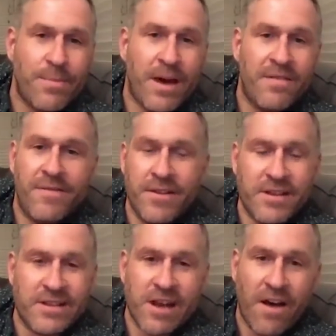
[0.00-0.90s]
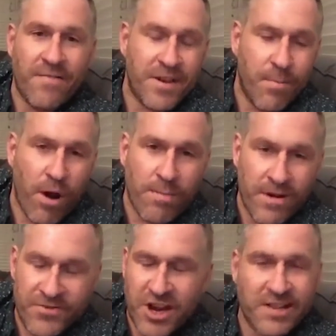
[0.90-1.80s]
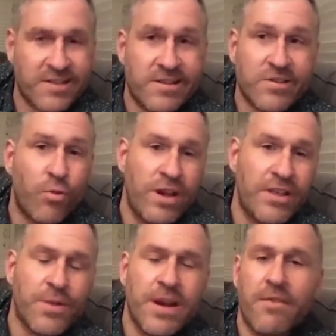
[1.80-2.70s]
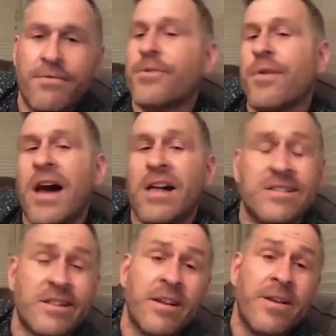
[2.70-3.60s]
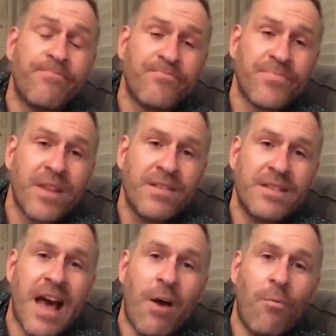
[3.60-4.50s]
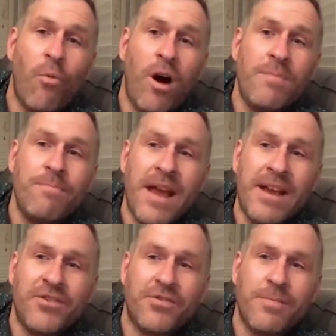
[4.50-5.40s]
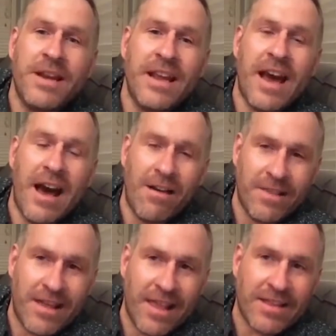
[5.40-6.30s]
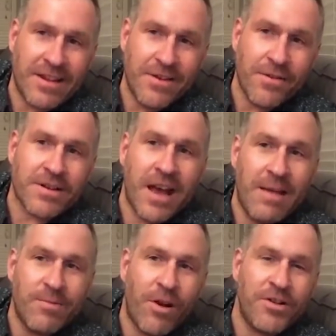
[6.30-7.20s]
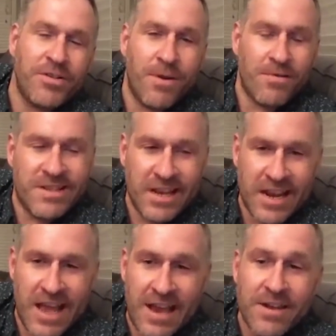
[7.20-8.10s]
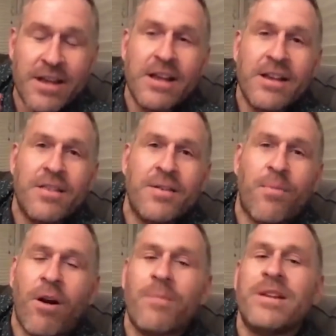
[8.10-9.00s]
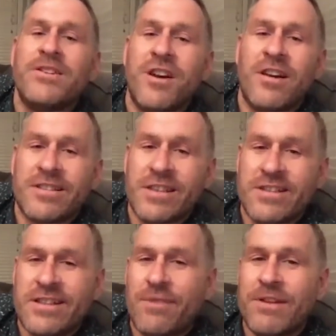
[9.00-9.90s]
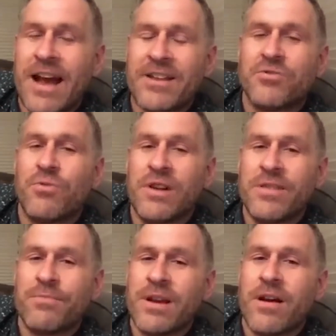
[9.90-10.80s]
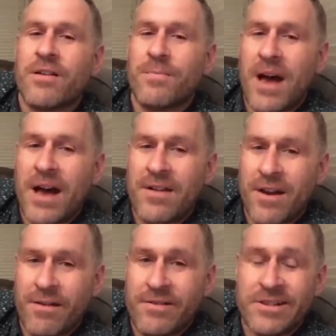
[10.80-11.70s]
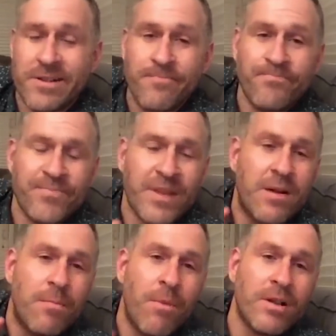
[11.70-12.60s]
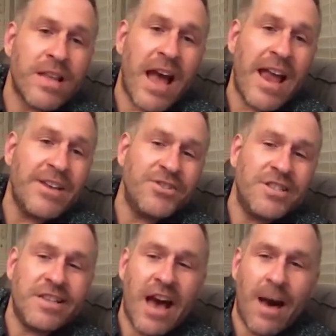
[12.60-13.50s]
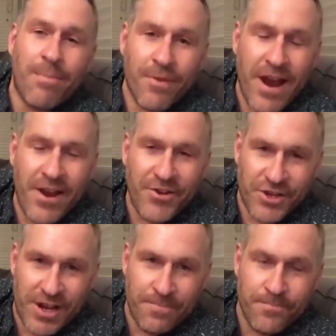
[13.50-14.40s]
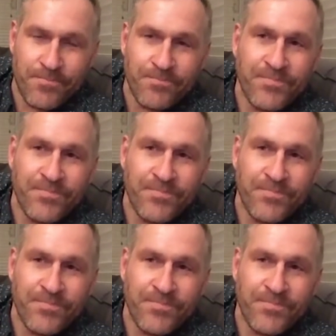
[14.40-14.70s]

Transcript: about the pedophilia stuff. The Department of Justice, 2,300 arrests. Not one mainstream media outlet like the New York Times, Washington Post, CNN. The Department of Justice said we got 2,300 pedos, multi-agency operation.